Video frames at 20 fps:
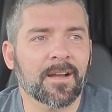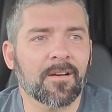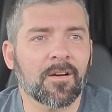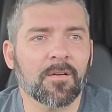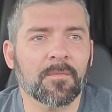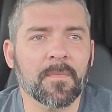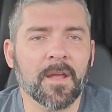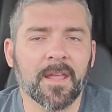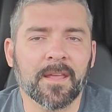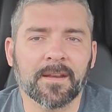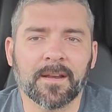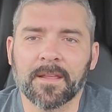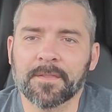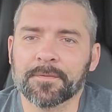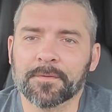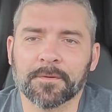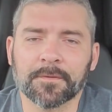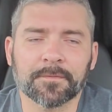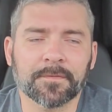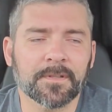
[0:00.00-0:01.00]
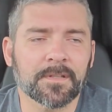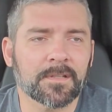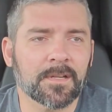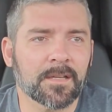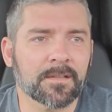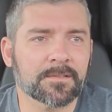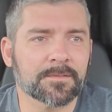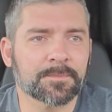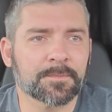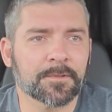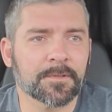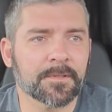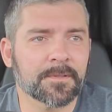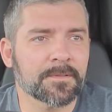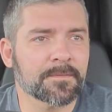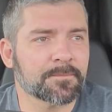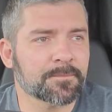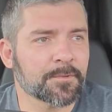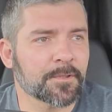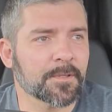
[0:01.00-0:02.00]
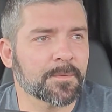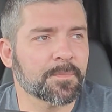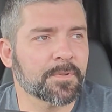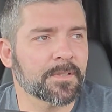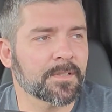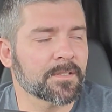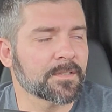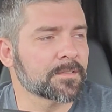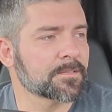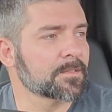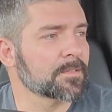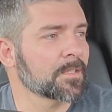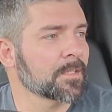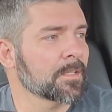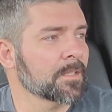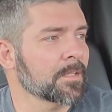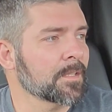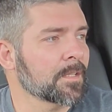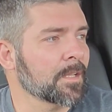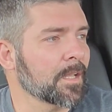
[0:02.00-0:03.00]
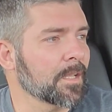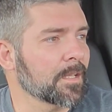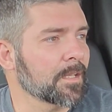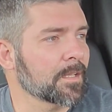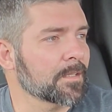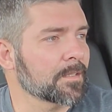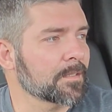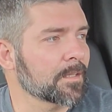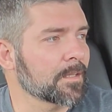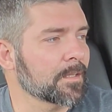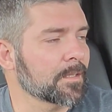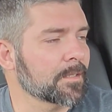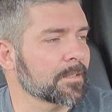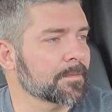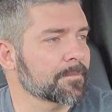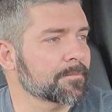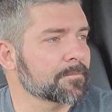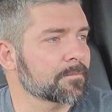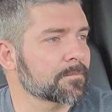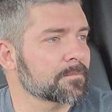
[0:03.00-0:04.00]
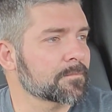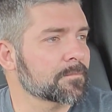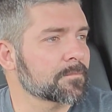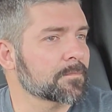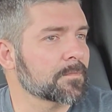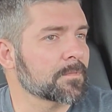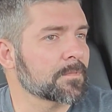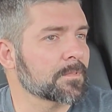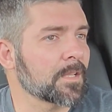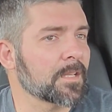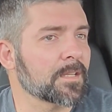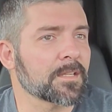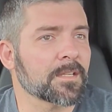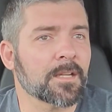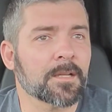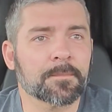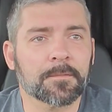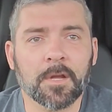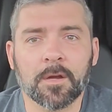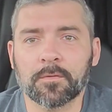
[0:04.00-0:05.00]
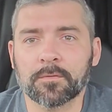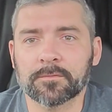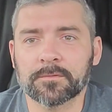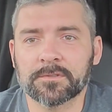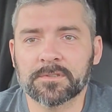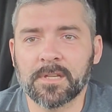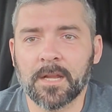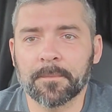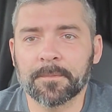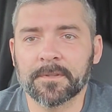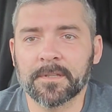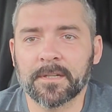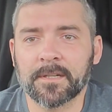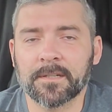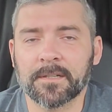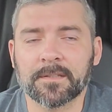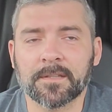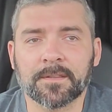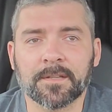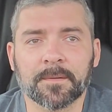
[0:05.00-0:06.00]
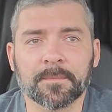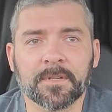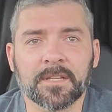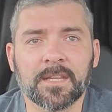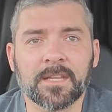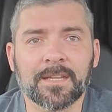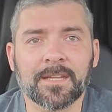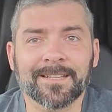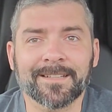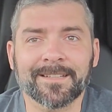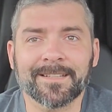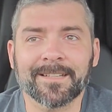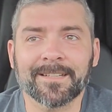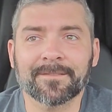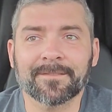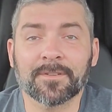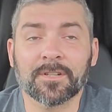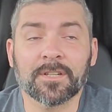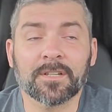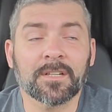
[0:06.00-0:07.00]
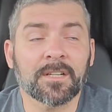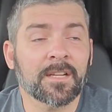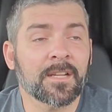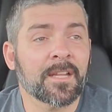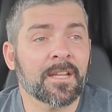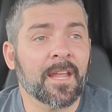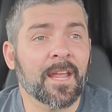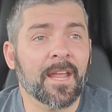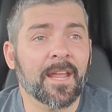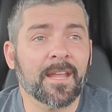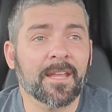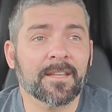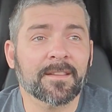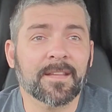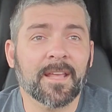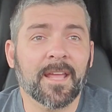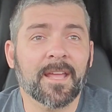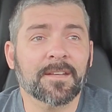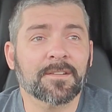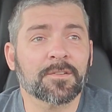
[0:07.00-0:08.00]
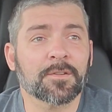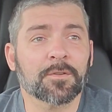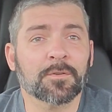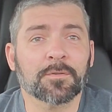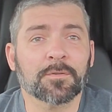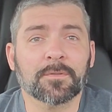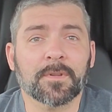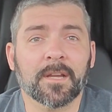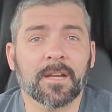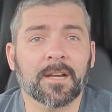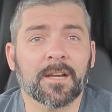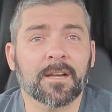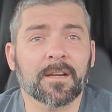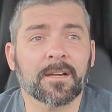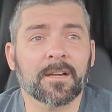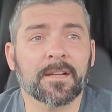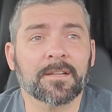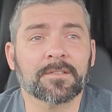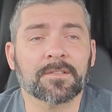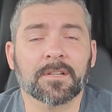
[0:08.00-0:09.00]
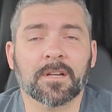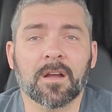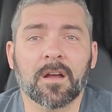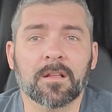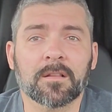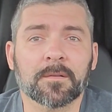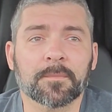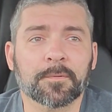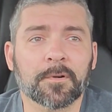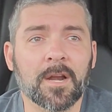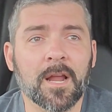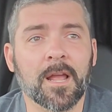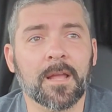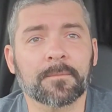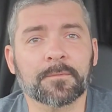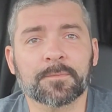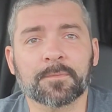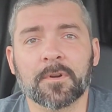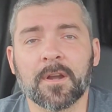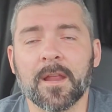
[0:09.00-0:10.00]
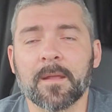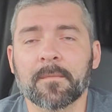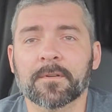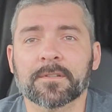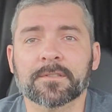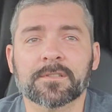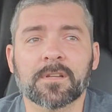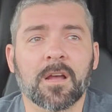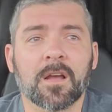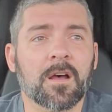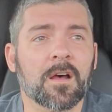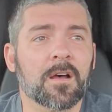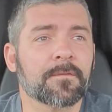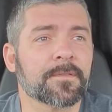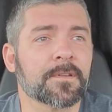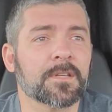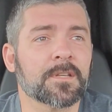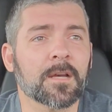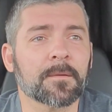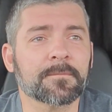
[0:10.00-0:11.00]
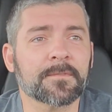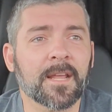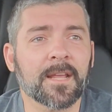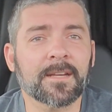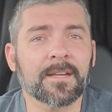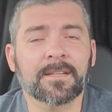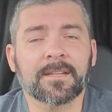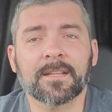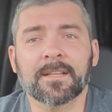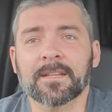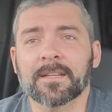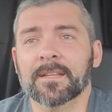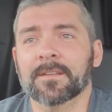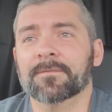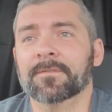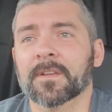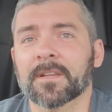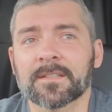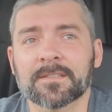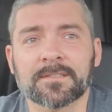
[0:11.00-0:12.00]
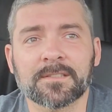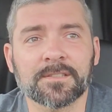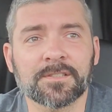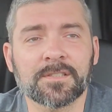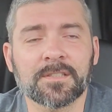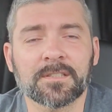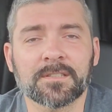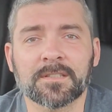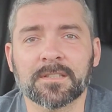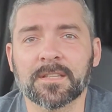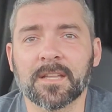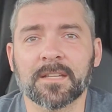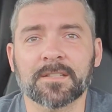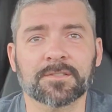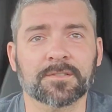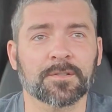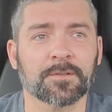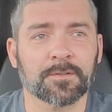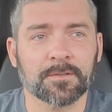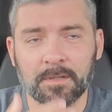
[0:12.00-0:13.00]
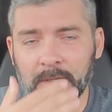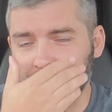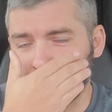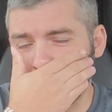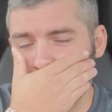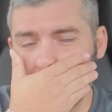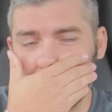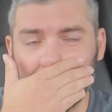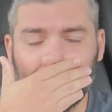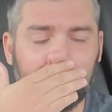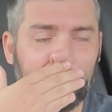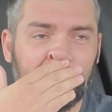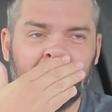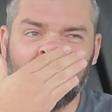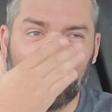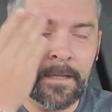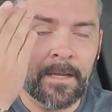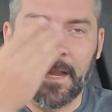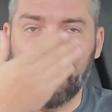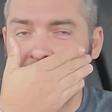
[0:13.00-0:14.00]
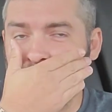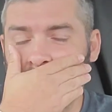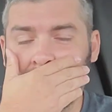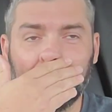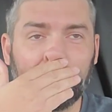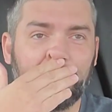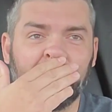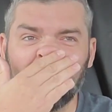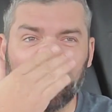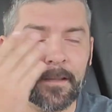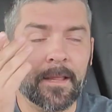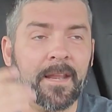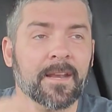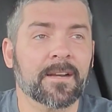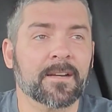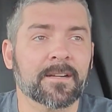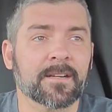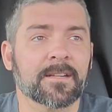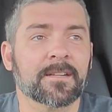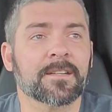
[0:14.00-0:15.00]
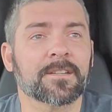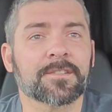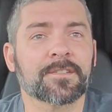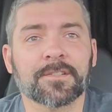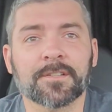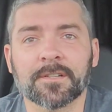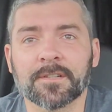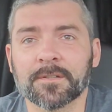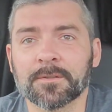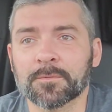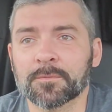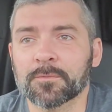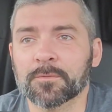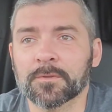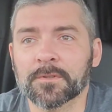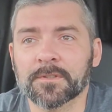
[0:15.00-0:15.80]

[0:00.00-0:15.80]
oh man, I threw a fit. I was pretty pissed, and ended up stopping there at the Thermo King at Denver. And that dude there, he took all of Prime's parameters off, he updated it, he fixed the shit that they screwed up on, and that air conditioner